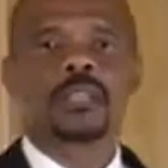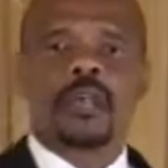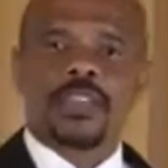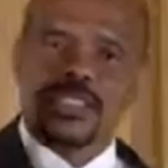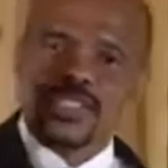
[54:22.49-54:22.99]

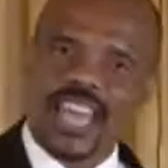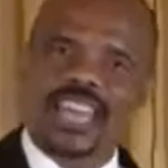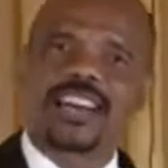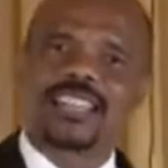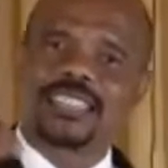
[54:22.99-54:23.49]
The
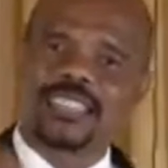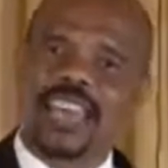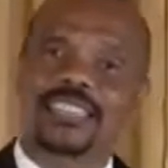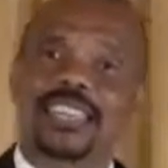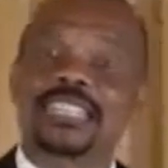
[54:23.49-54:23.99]
second death
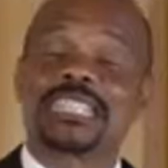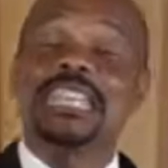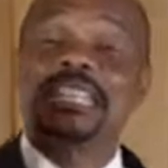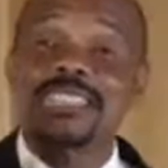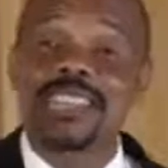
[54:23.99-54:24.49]
is the
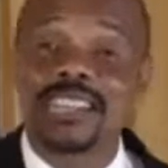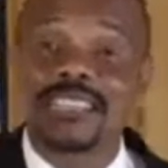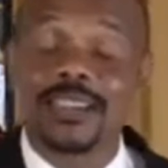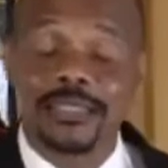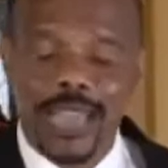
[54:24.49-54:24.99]

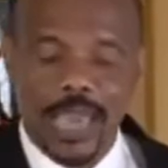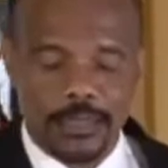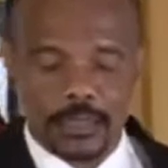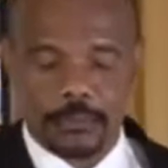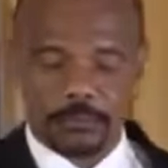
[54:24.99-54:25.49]
eternal death.
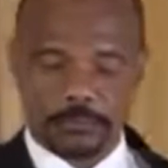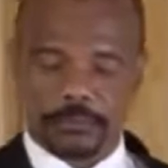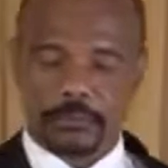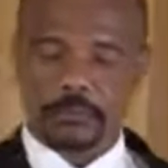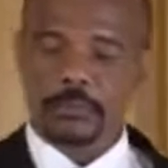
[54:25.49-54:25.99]

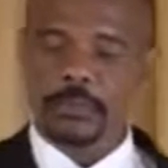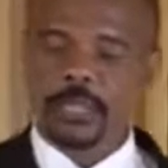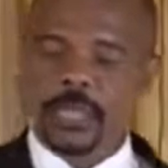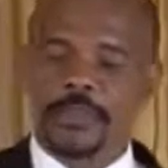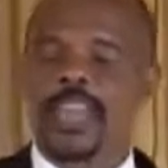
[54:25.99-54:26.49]

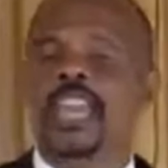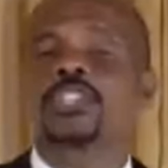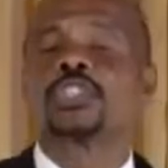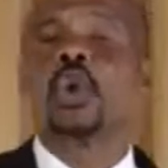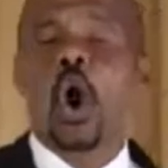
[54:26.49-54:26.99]
There is
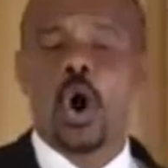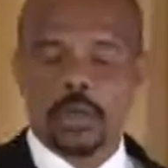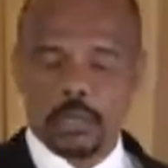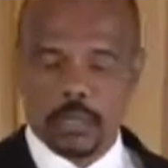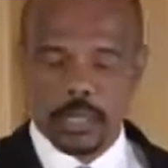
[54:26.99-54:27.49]
no
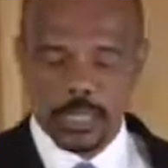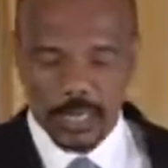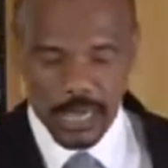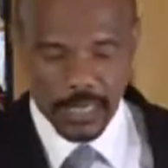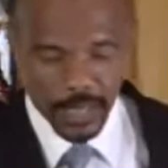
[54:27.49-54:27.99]

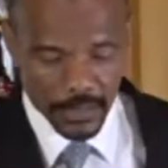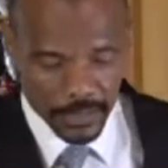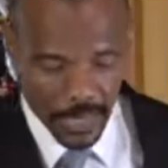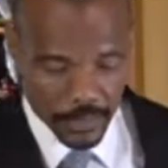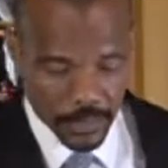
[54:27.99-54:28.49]
eternal
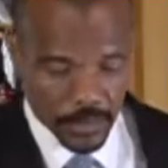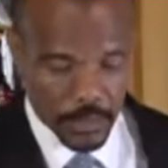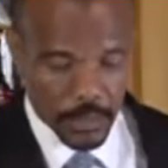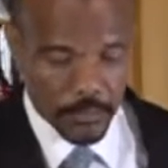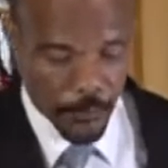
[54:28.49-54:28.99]
death
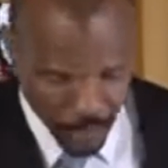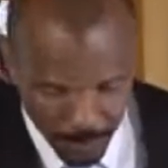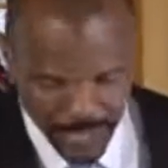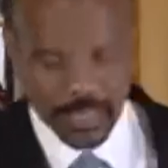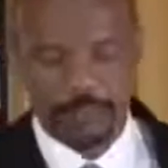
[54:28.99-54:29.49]
for the
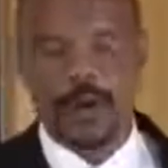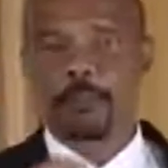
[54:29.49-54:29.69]
believer.